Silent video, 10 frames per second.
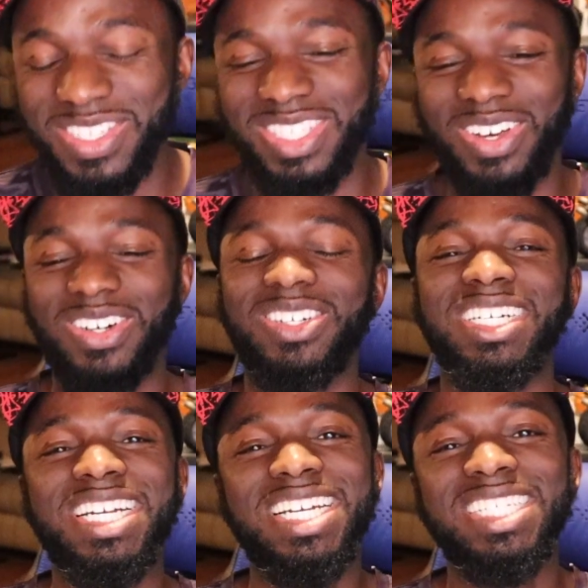So
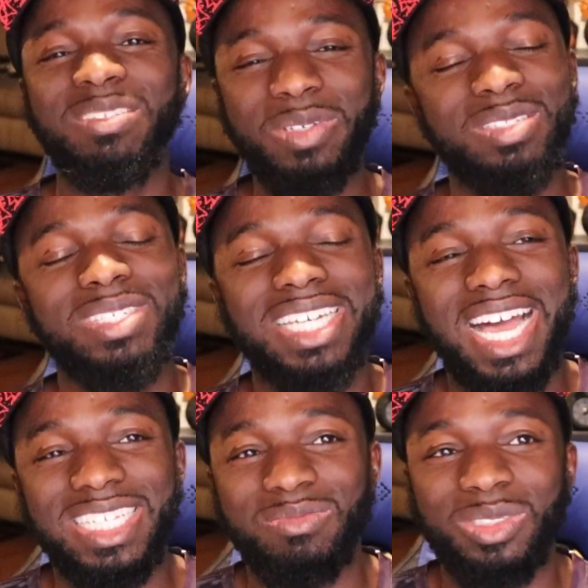puts him in the
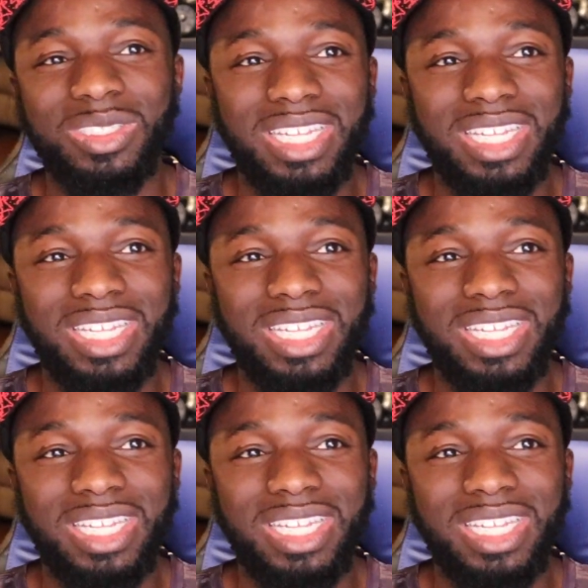hospital